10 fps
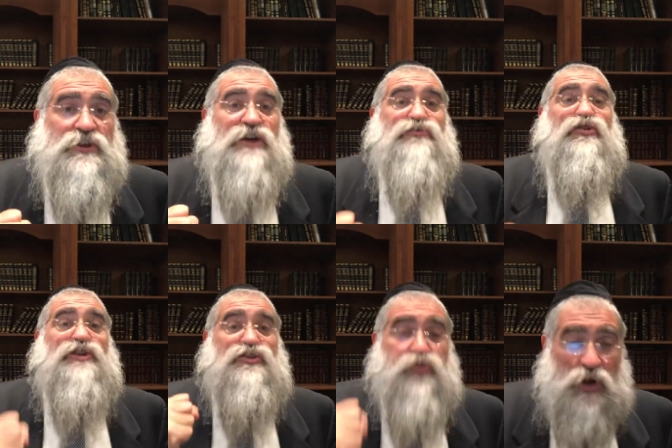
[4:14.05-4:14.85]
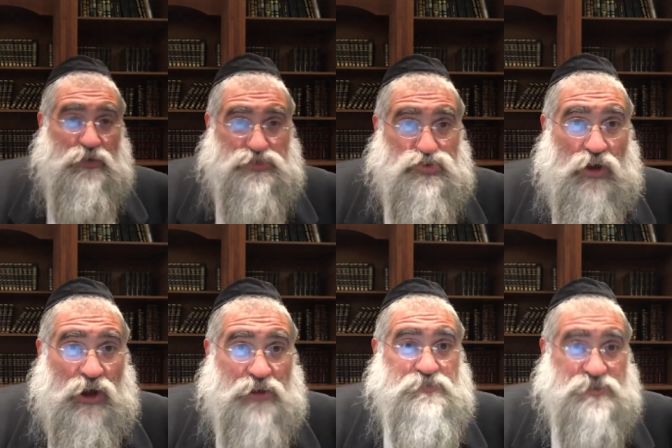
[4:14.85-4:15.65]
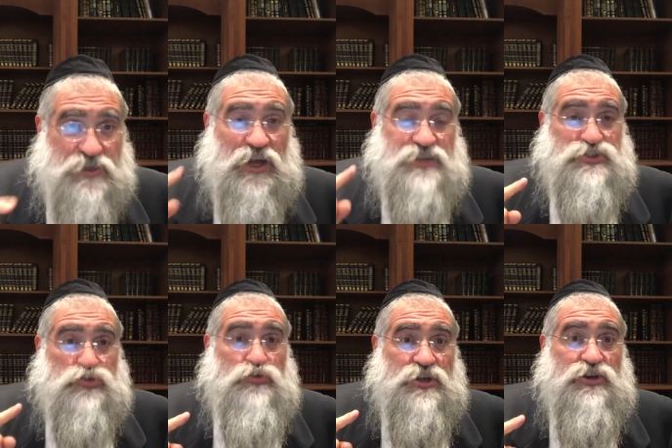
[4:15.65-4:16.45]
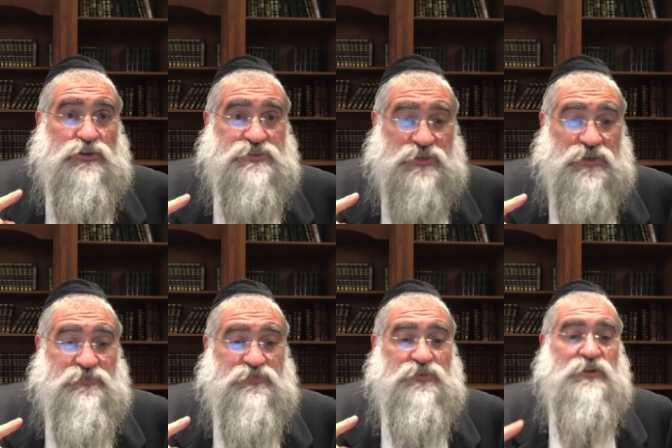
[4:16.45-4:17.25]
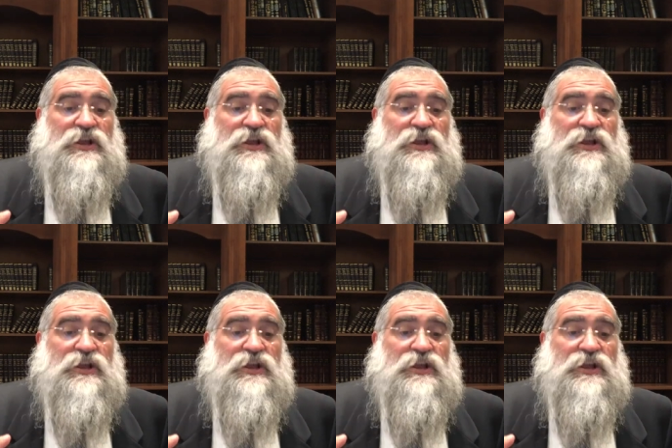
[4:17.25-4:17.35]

for the 12 tribes, excluding Yosef,